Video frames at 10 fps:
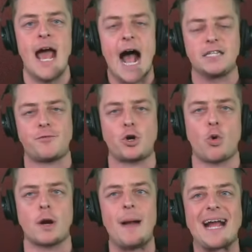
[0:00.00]
As for
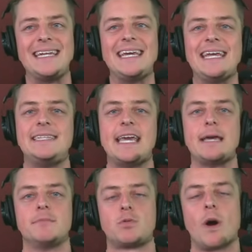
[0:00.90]
quarterback needy
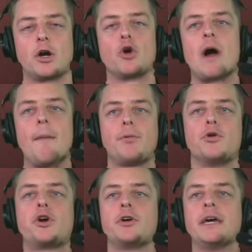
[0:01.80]
teams, where
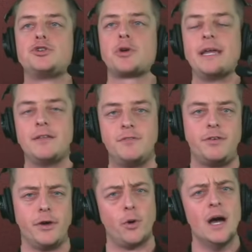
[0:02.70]
Garoppolo could get traded
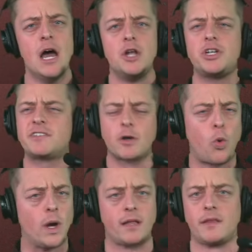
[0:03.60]
to, just a
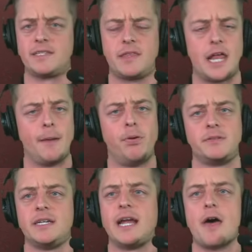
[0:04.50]
quick list that I
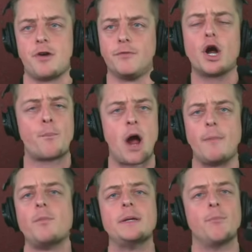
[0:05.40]
put together, and there are
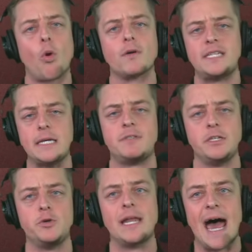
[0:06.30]
probably more teams
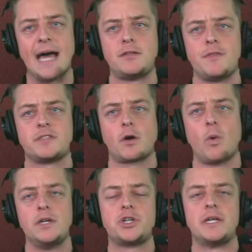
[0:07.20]
that you can add to this
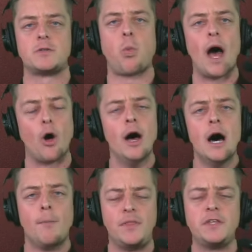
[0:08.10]
equation as well,
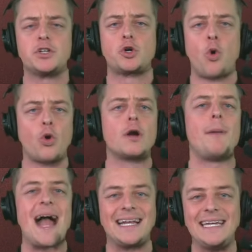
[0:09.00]
but these are
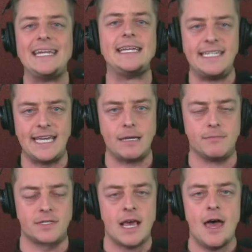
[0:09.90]
quarterback needy
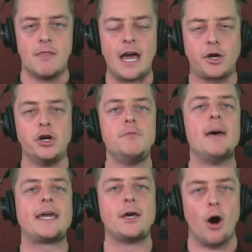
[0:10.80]
teams that could
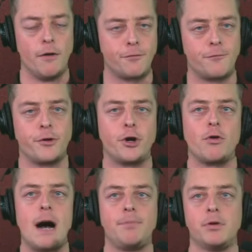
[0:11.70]
make an offer for
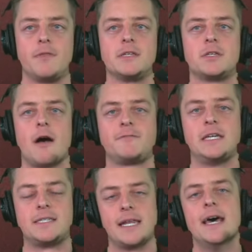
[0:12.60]
Garoppolo this
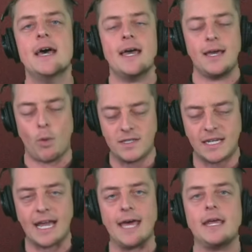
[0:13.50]
offseason, once
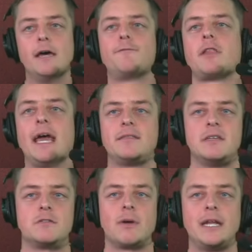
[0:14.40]
again, if Lance
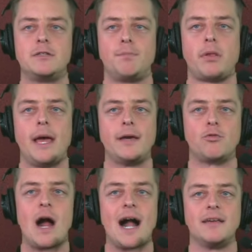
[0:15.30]
is ready to play and
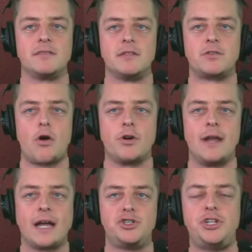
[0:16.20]
rock as the starter
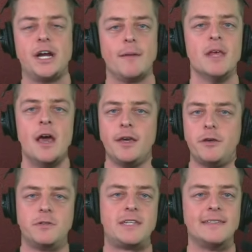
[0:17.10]
next year.
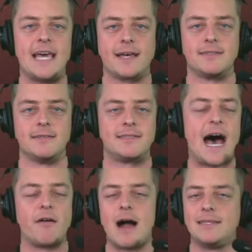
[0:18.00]
Houston Texans,
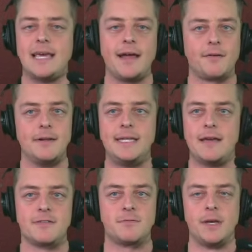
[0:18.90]
Tyrod Taylor and
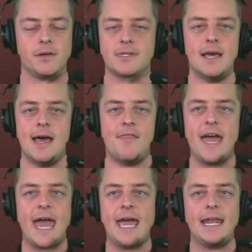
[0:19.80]
Davis Mills,
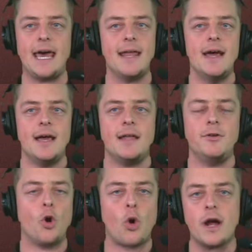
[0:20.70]
they ain't it.
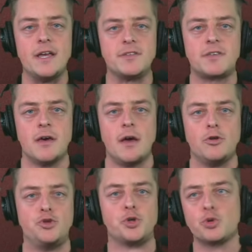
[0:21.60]
Nor is
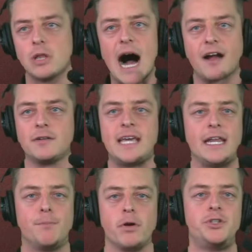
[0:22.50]
Drew Lock or
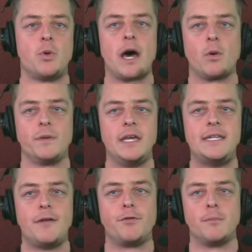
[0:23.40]
Teddy Bridgewater with the
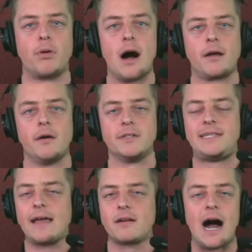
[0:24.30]
Denver Broncos.
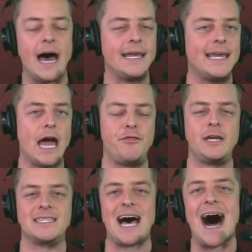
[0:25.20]
Taylor Heinicke, I
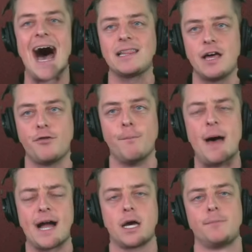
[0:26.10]
think, is a high-level
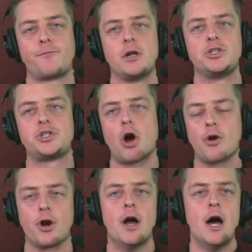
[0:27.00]
backup fringe
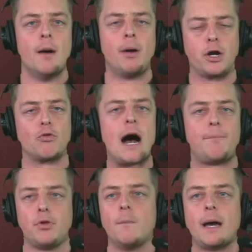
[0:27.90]
starter, but
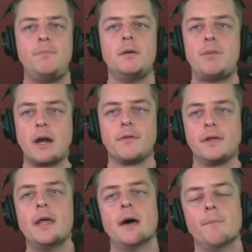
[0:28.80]
Garoppolo might be better
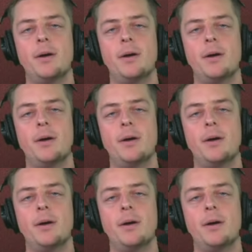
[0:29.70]
than him.